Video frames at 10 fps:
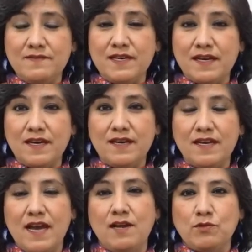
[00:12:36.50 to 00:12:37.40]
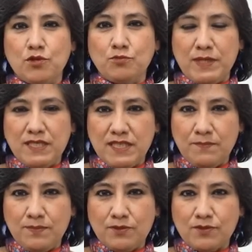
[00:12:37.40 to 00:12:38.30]
need to uh,
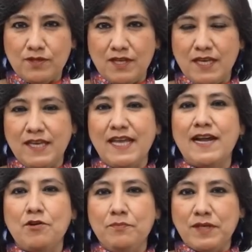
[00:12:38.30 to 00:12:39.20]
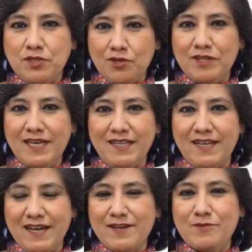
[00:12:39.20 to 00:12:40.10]
let people know due to our uh,
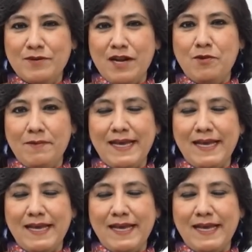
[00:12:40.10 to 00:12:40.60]
conscience,